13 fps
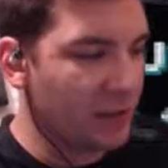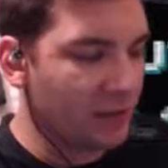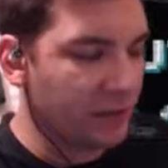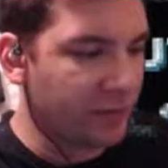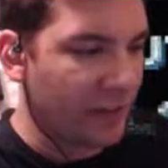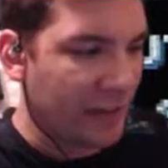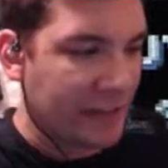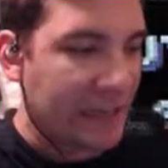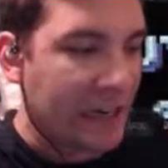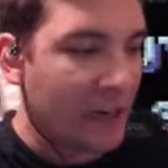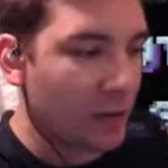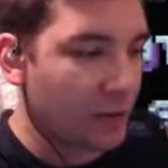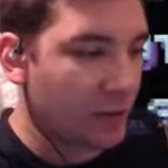Find
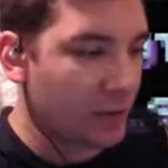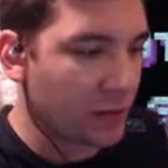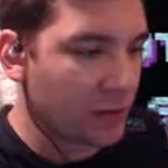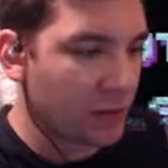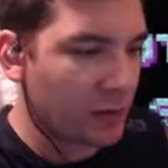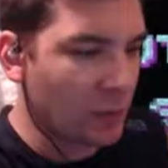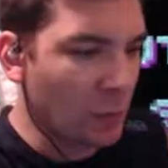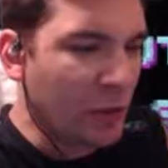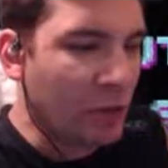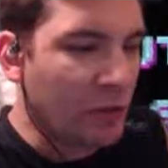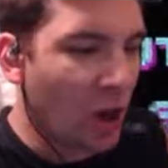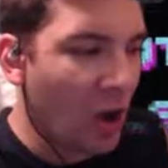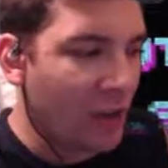out? What are you
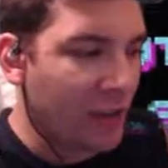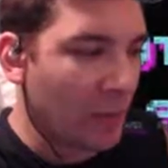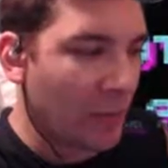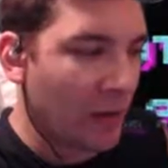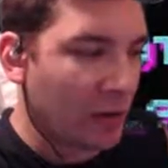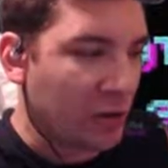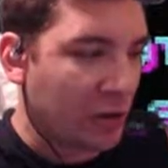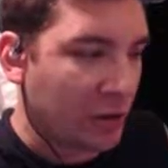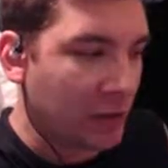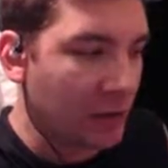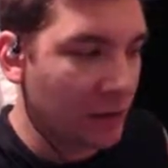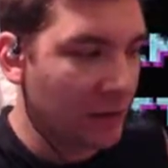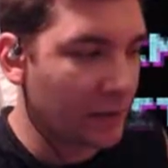talking about,
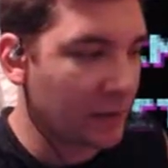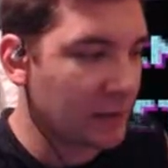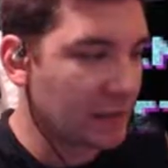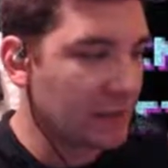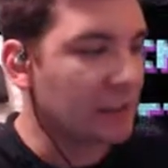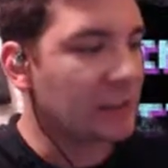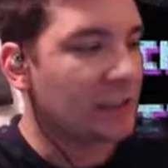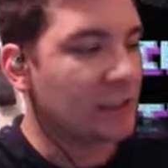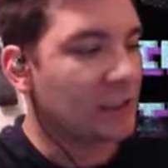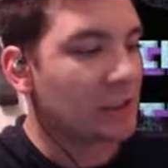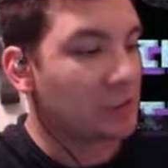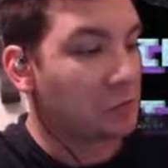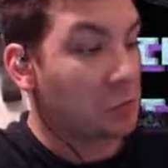Colonel?
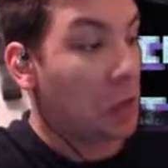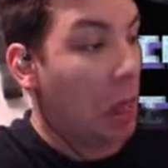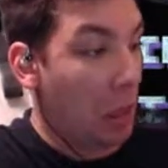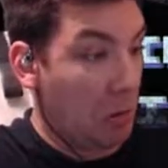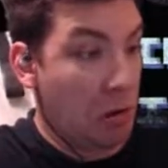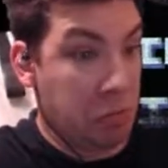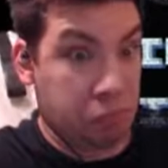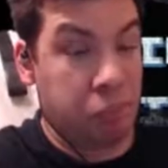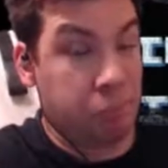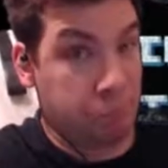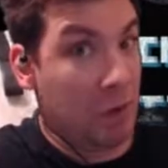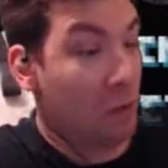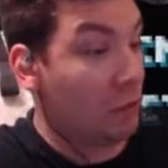Well,
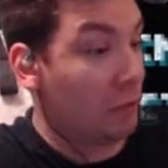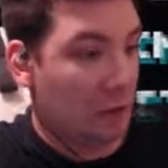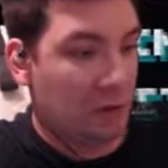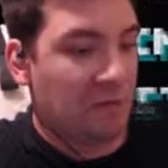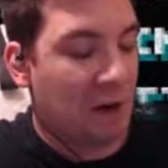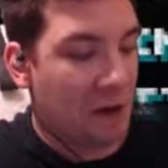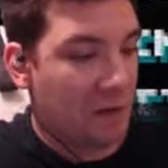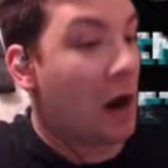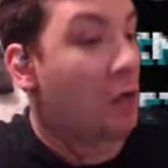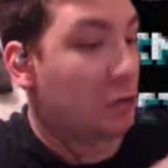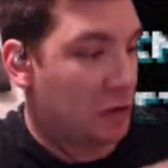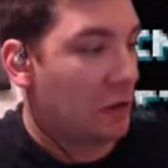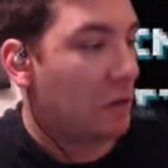apparently five
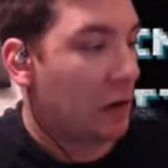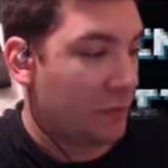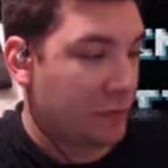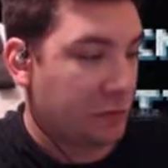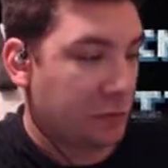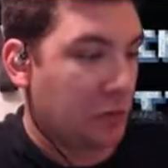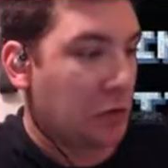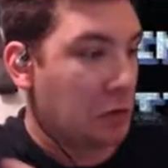hours ago after your